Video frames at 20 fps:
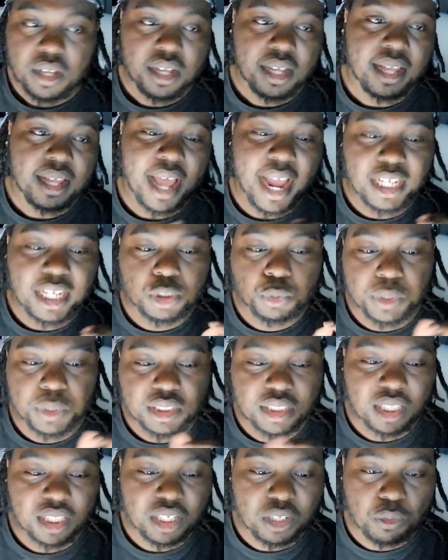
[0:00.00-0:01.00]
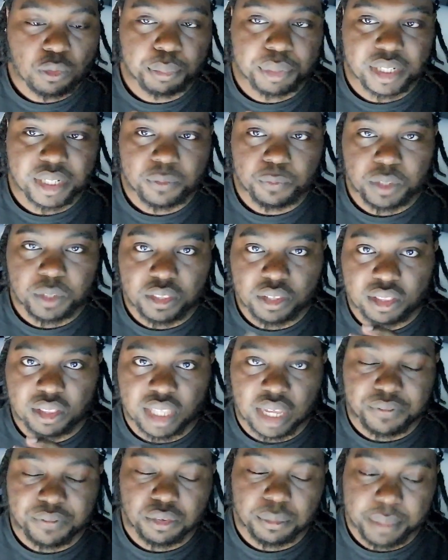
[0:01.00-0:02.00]
I tweaked a little bit with the
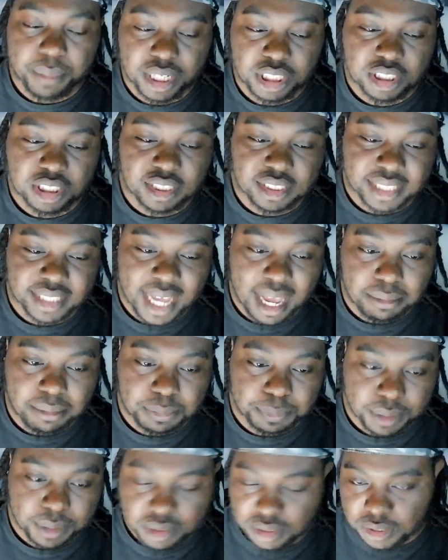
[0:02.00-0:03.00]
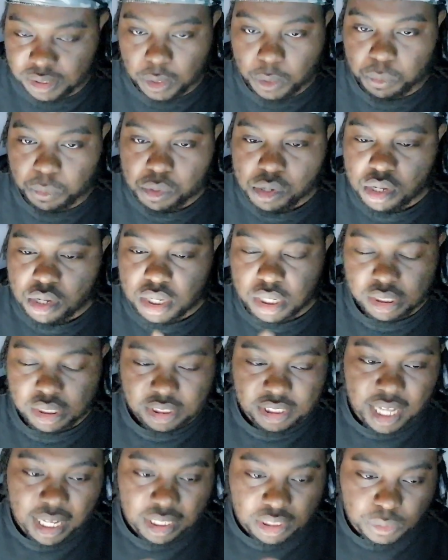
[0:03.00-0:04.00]
deformation tabs, but you know, it's
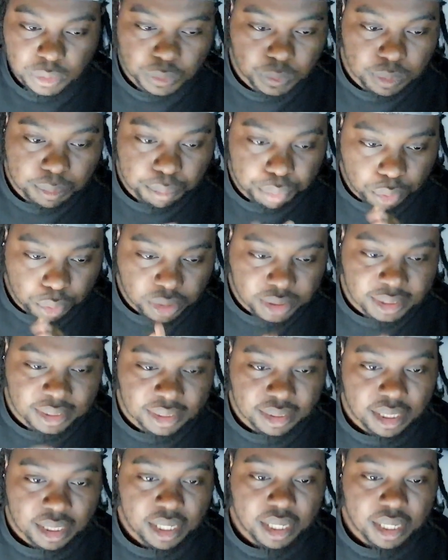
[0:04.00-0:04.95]
not too important.